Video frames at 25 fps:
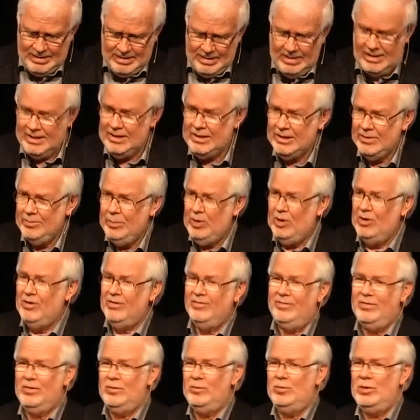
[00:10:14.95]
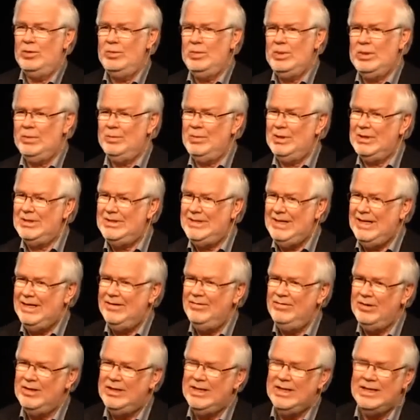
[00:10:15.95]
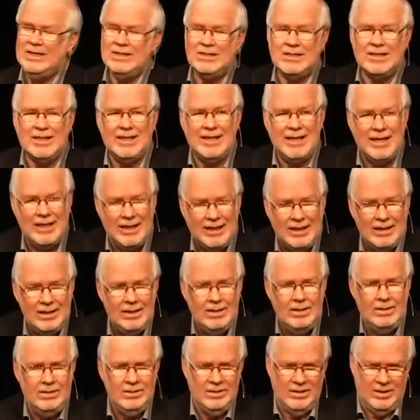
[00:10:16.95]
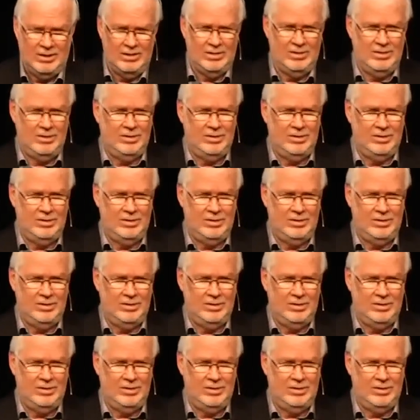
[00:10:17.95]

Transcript: and a beautiful woman, but David is king now,